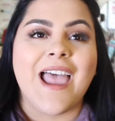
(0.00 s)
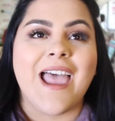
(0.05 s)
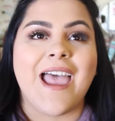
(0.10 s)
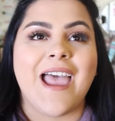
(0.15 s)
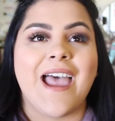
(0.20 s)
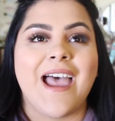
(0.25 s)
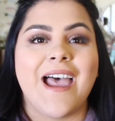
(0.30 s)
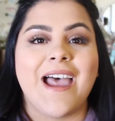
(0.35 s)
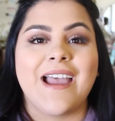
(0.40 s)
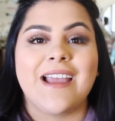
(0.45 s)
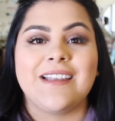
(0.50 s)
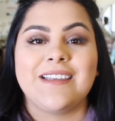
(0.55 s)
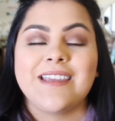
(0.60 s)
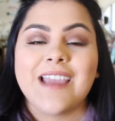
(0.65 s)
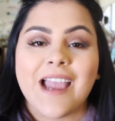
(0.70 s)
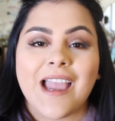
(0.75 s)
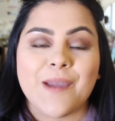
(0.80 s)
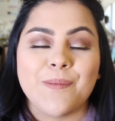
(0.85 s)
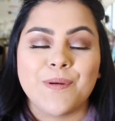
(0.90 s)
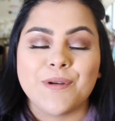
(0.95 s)
and
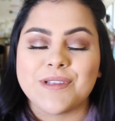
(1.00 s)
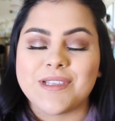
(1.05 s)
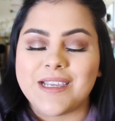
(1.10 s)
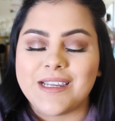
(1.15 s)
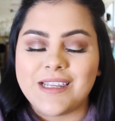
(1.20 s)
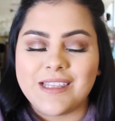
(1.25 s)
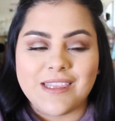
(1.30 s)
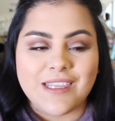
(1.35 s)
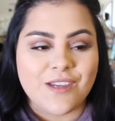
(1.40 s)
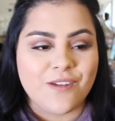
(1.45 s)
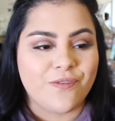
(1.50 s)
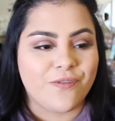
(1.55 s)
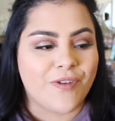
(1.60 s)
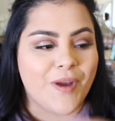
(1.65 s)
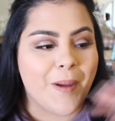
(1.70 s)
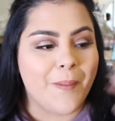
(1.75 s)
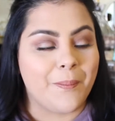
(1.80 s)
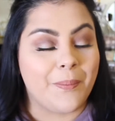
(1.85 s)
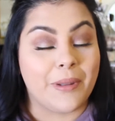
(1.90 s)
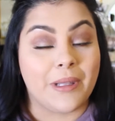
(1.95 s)
yeah, I post anything
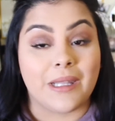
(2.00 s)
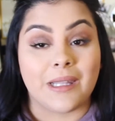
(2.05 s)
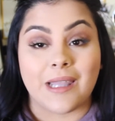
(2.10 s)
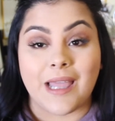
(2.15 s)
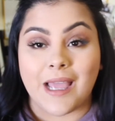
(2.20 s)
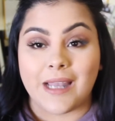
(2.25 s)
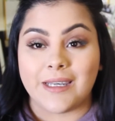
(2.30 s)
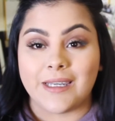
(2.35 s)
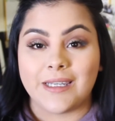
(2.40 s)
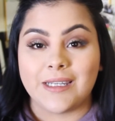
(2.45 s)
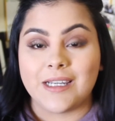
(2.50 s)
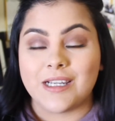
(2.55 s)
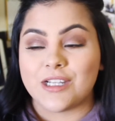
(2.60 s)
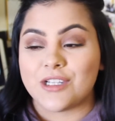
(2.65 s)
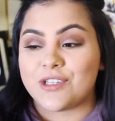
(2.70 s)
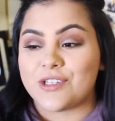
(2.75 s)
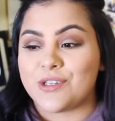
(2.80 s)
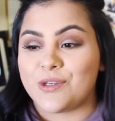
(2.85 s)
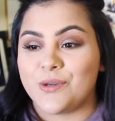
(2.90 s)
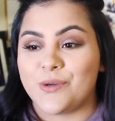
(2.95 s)
from planning
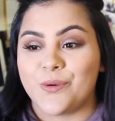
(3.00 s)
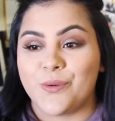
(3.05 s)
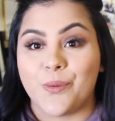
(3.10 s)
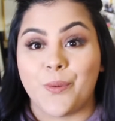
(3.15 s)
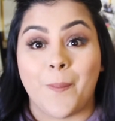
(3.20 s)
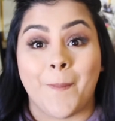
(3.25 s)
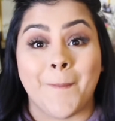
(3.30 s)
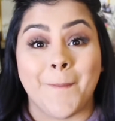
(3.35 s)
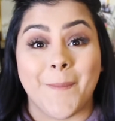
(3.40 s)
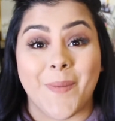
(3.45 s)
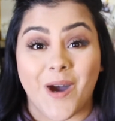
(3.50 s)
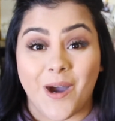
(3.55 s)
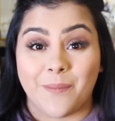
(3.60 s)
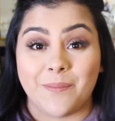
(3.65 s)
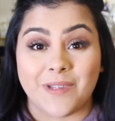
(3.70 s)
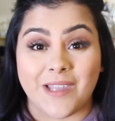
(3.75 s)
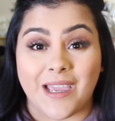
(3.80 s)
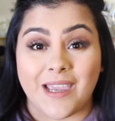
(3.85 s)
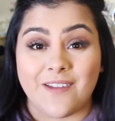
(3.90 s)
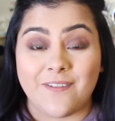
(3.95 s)
to
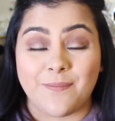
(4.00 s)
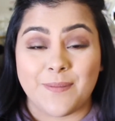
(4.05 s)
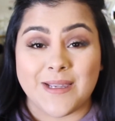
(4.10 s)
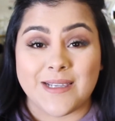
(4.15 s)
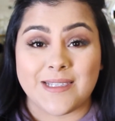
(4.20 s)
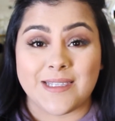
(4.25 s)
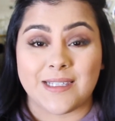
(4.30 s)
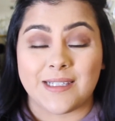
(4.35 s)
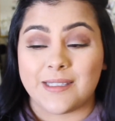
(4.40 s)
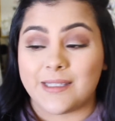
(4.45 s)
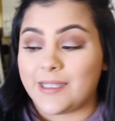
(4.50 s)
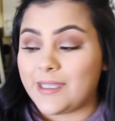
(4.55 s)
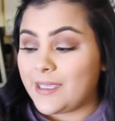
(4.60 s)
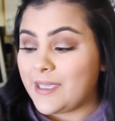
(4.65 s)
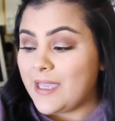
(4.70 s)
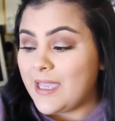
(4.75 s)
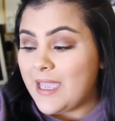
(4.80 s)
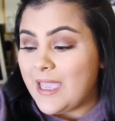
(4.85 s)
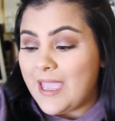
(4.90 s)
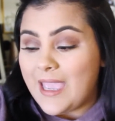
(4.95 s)
mom life,
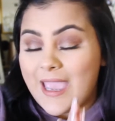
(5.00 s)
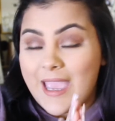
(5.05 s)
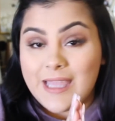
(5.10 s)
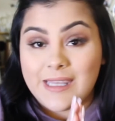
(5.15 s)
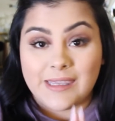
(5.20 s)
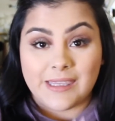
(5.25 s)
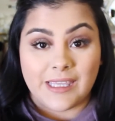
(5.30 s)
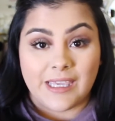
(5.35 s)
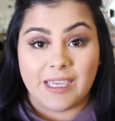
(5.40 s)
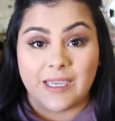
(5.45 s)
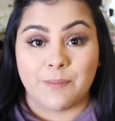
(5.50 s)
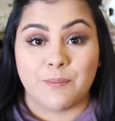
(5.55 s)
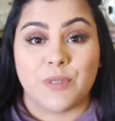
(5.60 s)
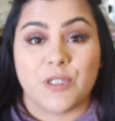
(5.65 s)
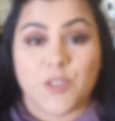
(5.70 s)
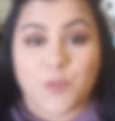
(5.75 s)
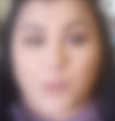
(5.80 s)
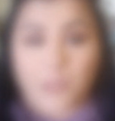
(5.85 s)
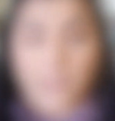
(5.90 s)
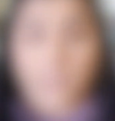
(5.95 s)
basically, and the
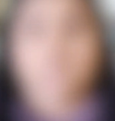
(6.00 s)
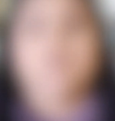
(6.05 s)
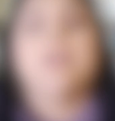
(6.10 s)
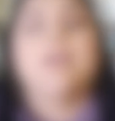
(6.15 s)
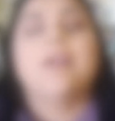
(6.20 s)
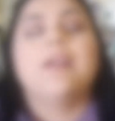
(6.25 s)
in-between.